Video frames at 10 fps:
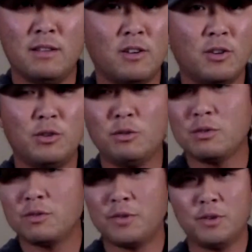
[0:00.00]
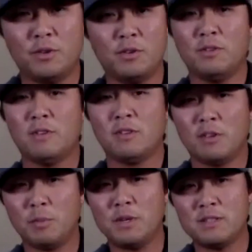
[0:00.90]
Then all you do is fill
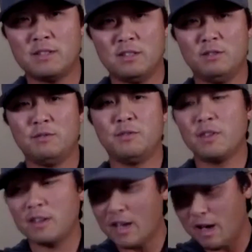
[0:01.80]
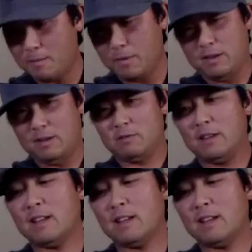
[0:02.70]
the pieces in, you fill the gap in, right?